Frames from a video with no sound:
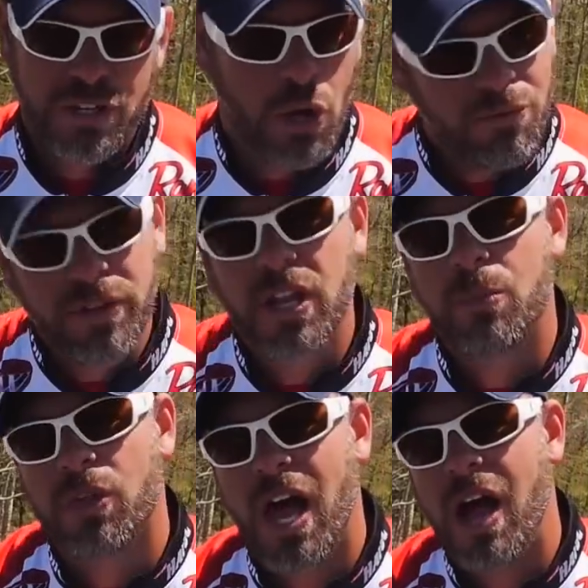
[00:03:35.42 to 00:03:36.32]
don't fill it
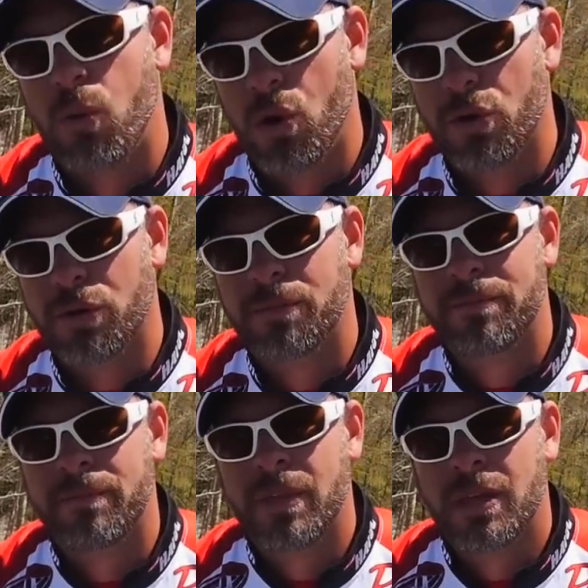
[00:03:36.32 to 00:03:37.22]
up with hot water
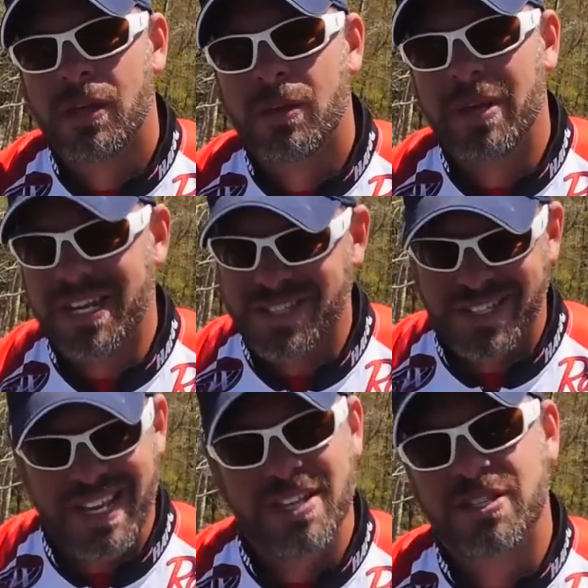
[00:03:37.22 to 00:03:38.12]
because the
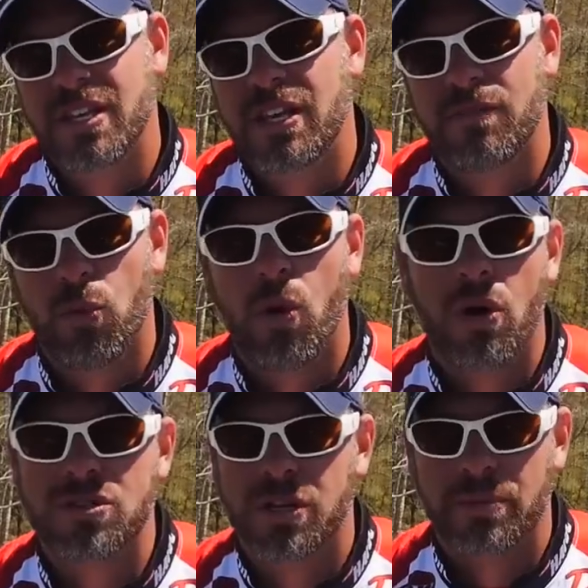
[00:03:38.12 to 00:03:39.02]
density of the
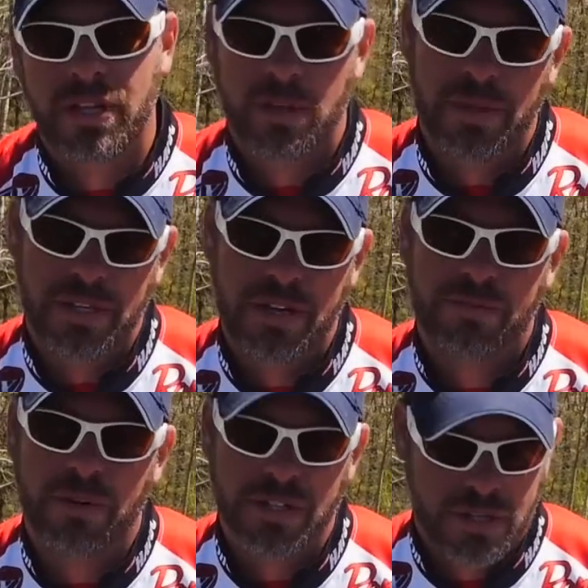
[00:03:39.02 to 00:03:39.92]
water is going to be a little bit
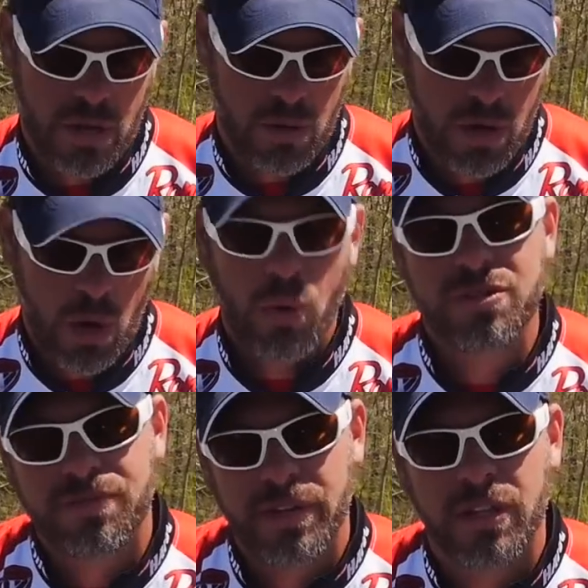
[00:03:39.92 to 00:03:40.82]
different. So
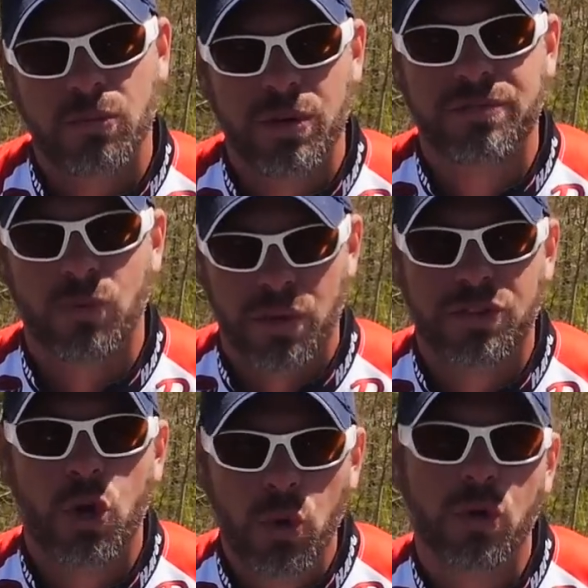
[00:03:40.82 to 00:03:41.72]
always fill it with,
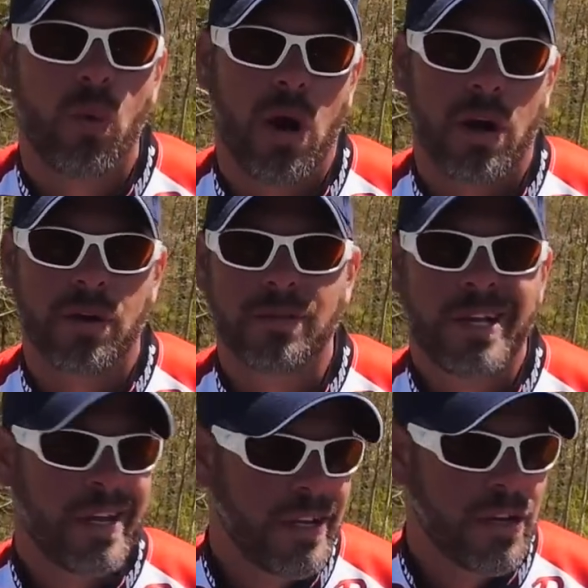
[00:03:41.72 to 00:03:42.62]
with cooler water,
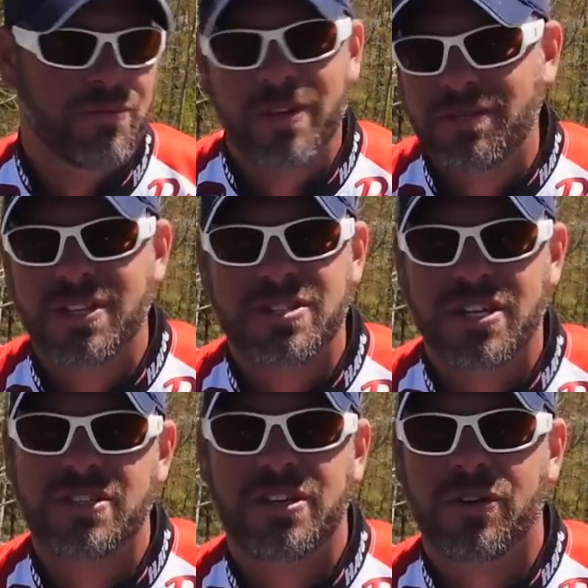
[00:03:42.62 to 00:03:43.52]
you know, 50 to
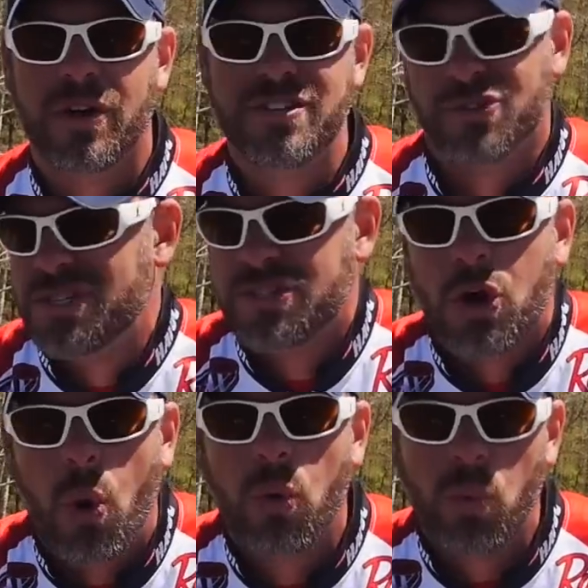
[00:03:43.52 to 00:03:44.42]
60 degrees or just
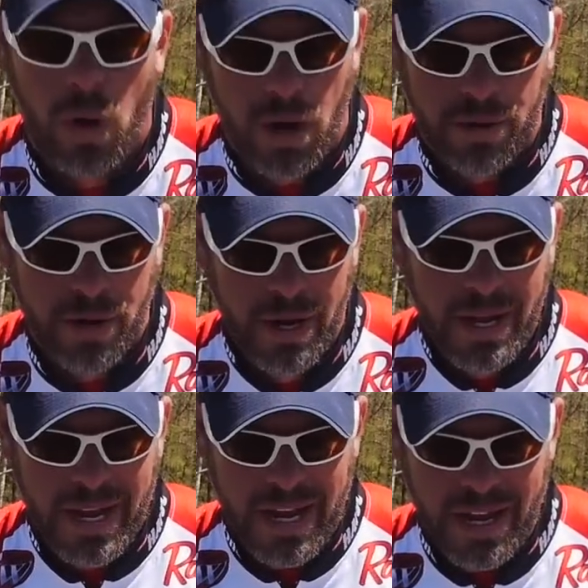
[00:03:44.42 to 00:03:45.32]
cold water,
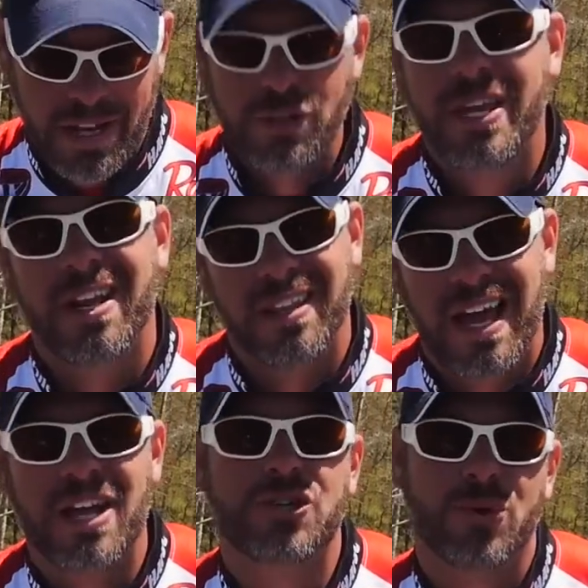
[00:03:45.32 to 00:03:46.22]
uh, and you get a
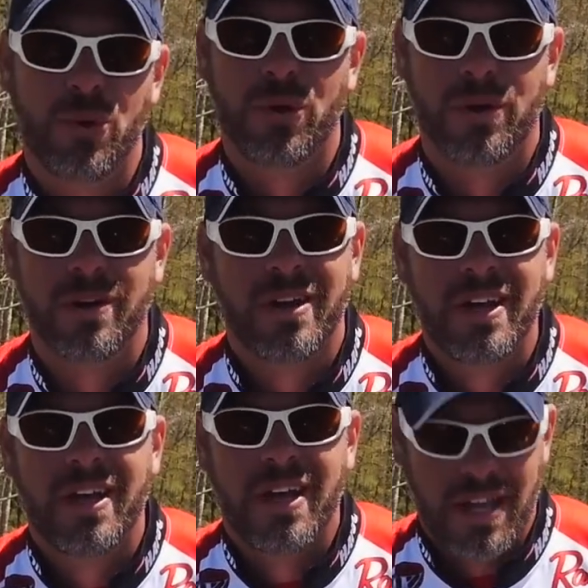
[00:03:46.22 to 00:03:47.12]
lot truer
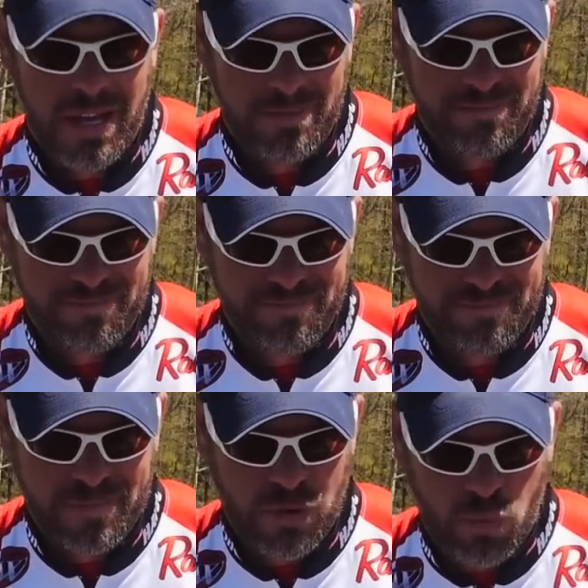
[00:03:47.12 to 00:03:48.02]
um,
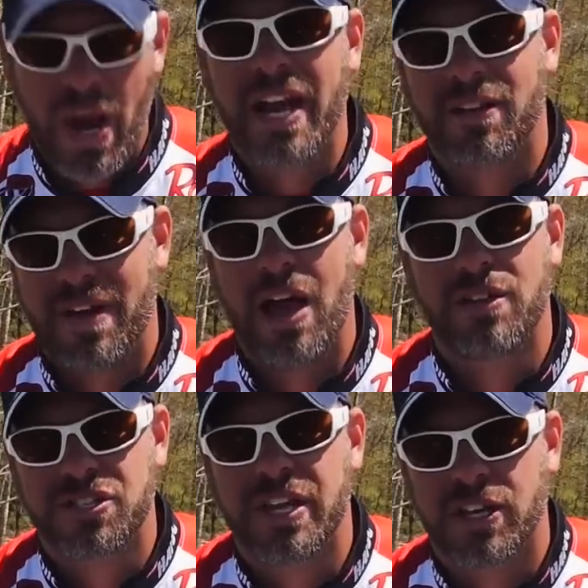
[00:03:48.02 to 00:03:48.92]
rate of how
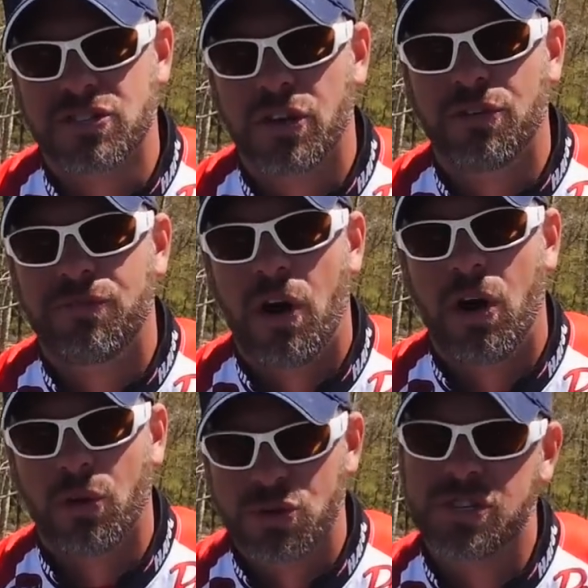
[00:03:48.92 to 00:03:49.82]
this thing is going to
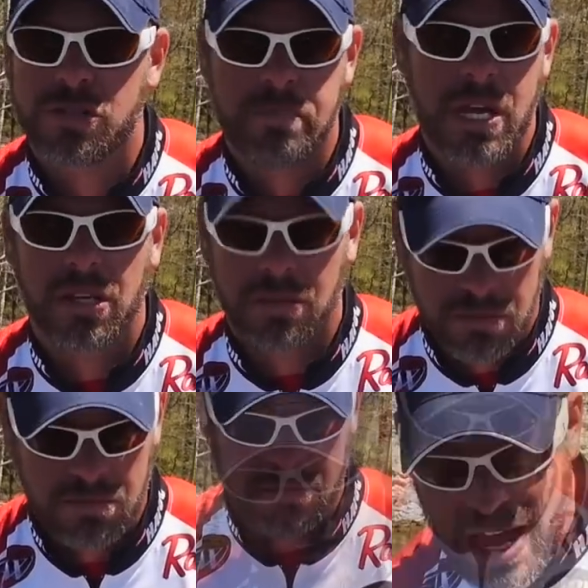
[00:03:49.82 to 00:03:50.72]
fall or suspend.
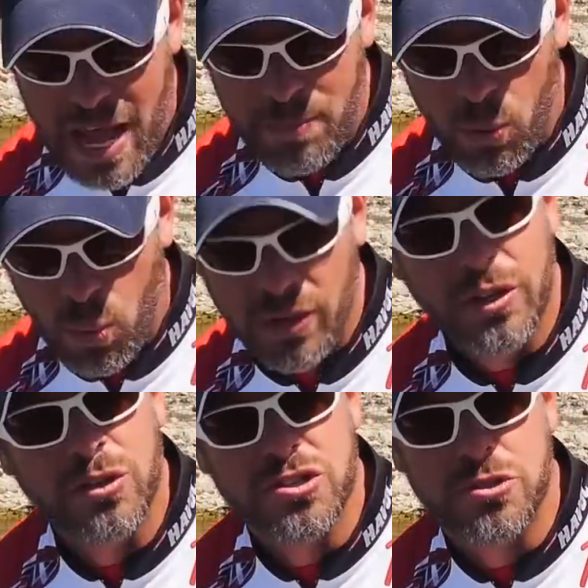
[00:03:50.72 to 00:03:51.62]
I put one
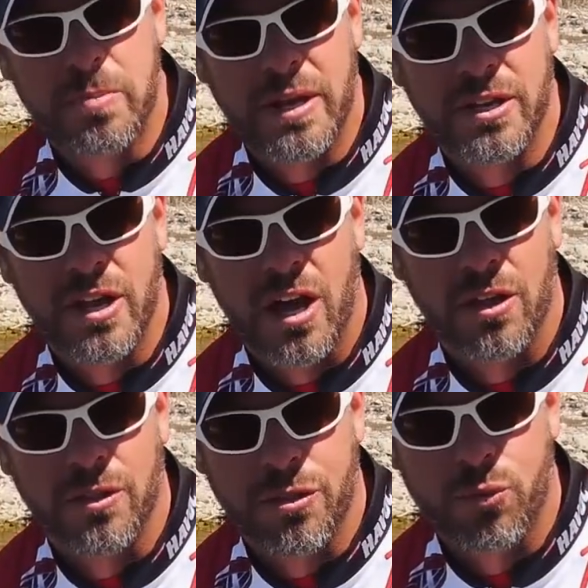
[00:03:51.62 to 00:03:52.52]
little suspended dot
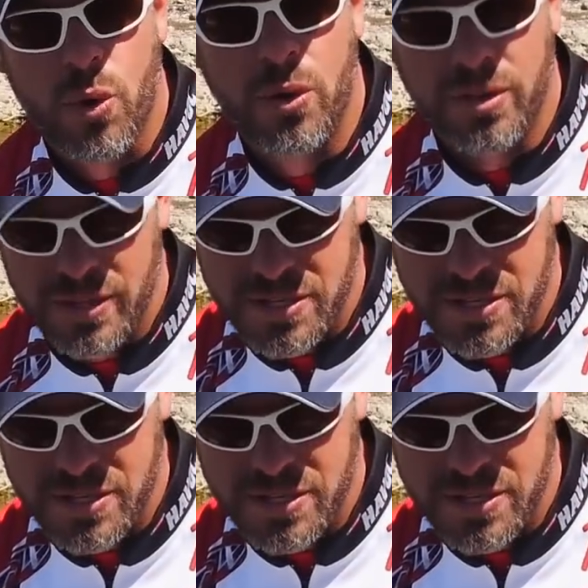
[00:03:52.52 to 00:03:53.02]
on the throat of